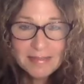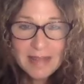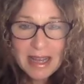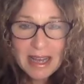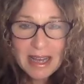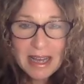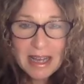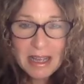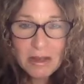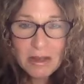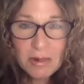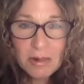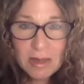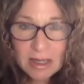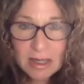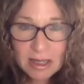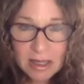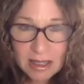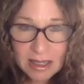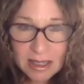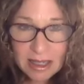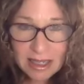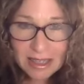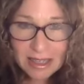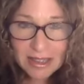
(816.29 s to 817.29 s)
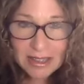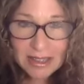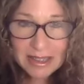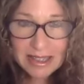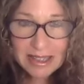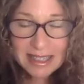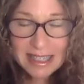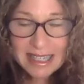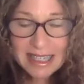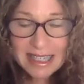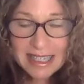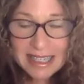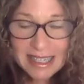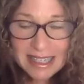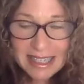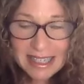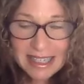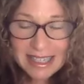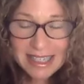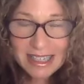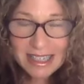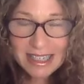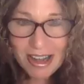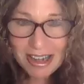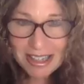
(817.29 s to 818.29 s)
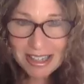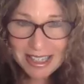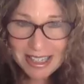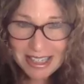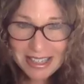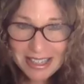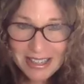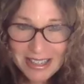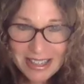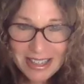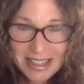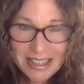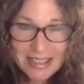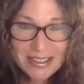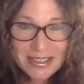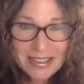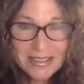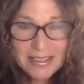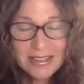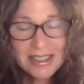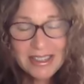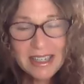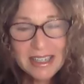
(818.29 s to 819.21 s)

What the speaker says: I will talk to you soon,